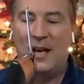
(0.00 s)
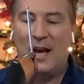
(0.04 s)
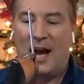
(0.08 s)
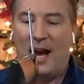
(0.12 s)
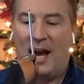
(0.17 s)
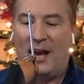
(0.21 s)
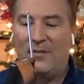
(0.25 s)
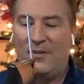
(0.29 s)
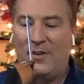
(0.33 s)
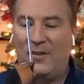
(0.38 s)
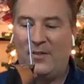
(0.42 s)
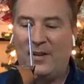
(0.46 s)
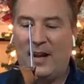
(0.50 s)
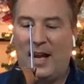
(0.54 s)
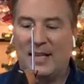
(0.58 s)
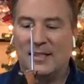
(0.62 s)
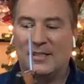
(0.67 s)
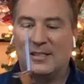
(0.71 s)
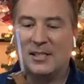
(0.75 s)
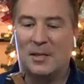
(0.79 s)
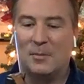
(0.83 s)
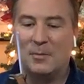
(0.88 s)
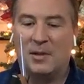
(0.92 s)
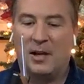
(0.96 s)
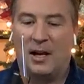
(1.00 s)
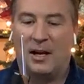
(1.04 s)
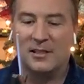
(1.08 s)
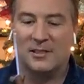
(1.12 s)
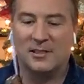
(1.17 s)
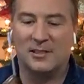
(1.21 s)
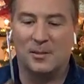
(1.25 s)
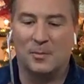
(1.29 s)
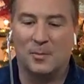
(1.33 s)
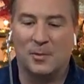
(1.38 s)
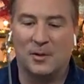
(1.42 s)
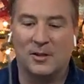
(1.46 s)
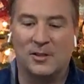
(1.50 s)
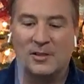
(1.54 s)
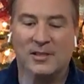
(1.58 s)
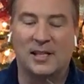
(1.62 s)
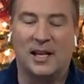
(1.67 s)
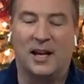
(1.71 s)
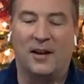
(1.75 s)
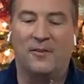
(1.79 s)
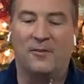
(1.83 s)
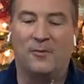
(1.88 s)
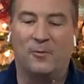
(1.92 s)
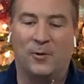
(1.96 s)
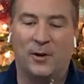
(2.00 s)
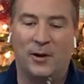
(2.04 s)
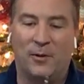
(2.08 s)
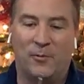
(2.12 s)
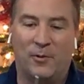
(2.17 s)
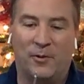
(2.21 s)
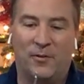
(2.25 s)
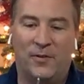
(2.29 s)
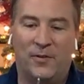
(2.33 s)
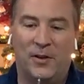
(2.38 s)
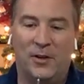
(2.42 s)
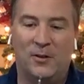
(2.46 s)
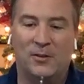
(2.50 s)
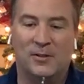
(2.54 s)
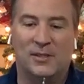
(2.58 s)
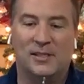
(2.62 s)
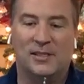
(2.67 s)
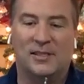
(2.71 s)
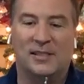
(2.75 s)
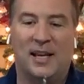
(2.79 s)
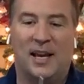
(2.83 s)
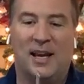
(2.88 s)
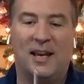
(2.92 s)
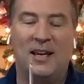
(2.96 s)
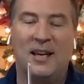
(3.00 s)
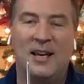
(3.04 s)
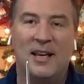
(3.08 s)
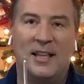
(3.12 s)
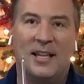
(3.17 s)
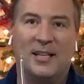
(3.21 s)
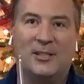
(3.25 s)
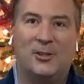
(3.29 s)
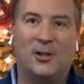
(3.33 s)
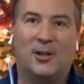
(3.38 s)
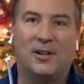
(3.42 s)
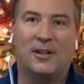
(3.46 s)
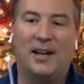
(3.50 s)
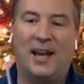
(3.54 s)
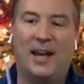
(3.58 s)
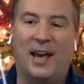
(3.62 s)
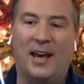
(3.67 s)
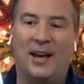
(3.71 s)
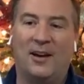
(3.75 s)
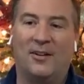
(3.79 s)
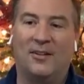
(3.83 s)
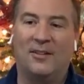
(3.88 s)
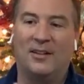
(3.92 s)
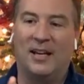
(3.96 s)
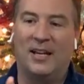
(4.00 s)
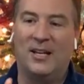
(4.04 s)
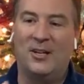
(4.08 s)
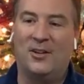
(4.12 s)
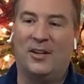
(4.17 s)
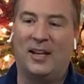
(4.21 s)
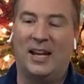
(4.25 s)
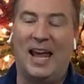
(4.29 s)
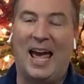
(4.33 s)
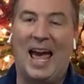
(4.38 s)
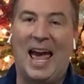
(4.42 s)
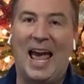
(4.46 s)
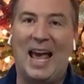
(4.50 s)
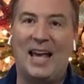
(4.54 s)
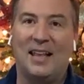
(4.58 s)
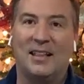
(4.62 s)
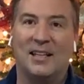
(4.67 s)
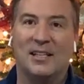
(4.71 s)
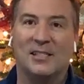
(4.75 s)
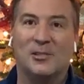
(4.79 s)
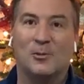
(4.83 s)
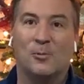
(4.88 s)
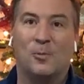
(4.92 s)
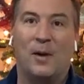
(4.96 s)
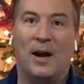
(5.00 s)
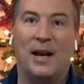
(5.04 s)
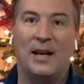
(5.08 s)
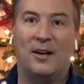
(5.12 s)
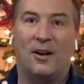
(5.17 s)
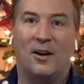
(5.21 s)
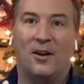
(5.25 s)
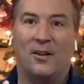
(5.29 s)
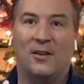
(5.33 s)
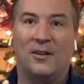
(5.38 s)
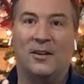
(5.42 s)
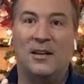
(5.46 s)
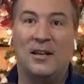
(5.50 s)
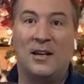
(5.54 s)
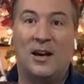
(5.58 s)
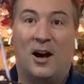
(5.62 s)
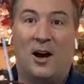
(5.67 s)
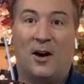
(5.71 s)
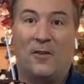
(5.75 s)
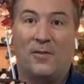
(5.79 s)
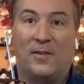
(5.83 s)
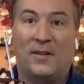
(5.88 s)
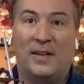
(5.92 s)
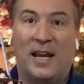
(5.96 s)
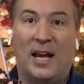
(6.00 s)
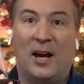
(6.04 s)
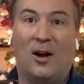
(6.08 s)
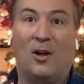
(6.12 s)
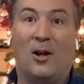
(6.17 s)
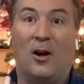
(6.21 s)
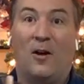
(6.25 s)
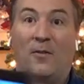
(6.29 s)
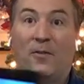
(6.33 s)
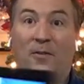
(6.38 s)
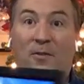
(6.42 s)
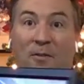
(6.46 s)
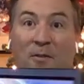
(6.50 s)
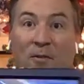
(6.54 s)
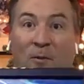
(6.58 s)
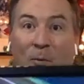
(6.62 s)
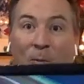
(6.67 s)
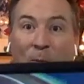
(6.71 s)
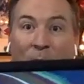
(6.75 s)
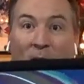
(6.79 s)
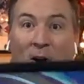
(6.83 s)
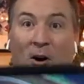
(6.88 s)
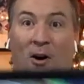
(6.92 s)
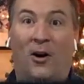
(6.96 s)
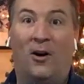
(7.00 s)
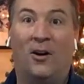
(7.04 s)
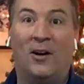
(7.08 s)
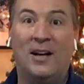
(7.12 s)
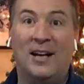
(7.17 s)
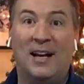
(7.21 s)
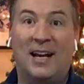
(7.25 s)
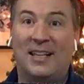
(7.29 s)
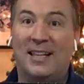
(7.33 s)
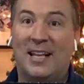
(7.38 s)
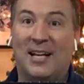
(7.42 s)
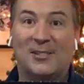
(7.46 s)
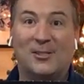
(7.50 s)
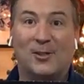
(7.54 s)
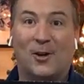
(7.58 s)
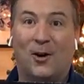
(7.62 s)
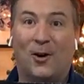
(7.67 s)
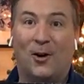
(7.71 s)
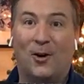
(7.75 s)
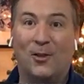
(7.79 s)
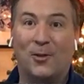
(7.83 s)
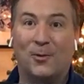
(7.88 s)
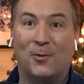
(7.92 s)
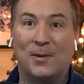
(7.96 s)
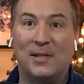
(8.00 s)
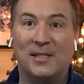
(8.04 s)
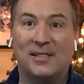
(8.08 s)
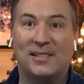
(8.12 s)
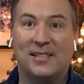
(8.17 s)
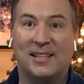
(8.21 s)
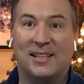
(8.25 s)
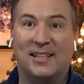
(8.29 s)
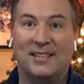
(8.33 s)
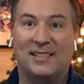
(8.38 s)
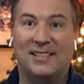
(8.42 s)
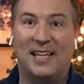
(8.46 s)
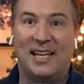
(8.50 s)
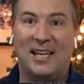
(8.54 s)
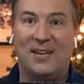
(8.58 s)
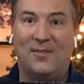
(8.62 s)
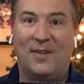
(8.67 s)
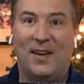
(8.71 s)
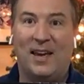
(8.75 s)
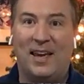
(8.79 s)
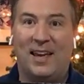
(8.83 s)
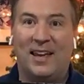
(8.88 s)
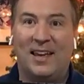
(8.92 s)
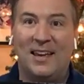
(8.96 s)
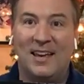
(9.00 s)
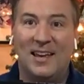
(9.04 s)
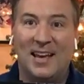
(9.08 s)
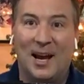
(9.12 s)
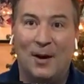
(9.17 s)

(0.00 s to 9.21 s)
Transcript: I've even had some customers that have written reviews to say they took a nail and you can hang this right oh, on oh, yeah. off a nail off of a wall, and that's all there is to the TV.